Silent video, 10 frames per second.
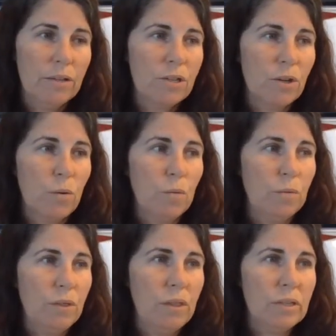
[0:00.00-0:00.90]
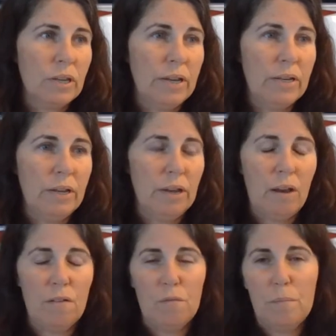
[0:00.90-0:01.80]
So this idea
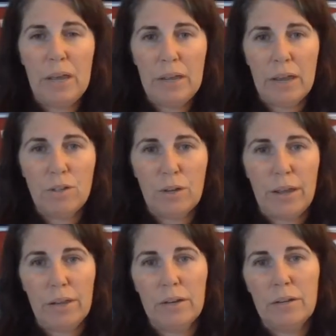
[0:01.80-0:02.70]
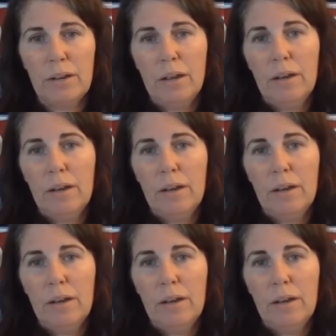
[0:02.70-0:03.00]
of being educated